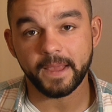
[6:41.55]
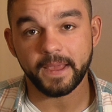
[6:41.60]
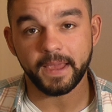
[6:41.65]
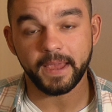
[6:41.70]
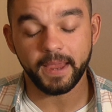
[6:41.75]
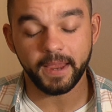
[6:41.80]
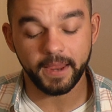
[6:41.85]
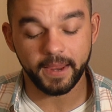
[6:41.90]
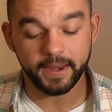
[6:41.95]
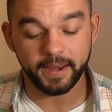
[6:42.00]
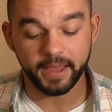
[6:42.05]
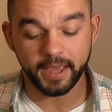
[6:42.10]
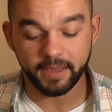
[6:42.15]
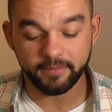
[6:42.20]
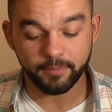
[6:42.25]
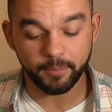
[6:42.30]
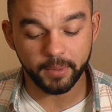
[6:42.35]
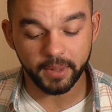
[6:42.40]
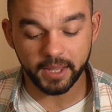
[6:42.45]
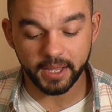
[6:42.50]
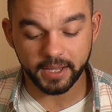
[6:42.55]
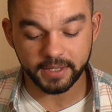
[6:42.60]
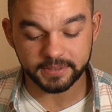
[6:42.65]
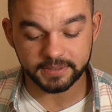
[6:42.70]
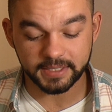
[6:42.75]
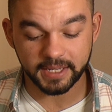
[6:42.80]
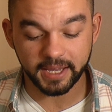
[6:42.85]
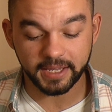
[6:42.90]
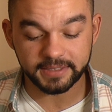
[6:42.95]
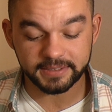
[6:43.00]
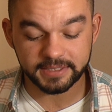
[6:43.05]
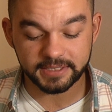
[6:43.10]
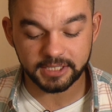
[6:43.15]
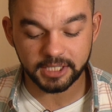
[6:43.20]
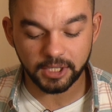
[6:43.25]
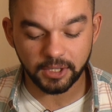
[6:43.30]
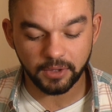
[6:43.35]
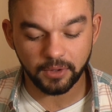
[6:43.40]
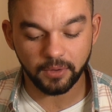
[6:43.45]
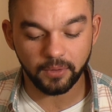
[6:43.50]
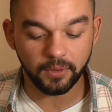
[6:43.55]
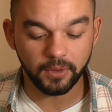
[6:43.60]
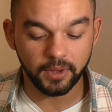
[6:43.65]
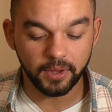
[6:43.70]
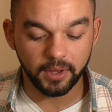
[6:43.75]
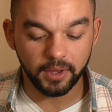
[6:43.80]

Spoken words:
and have a blast and still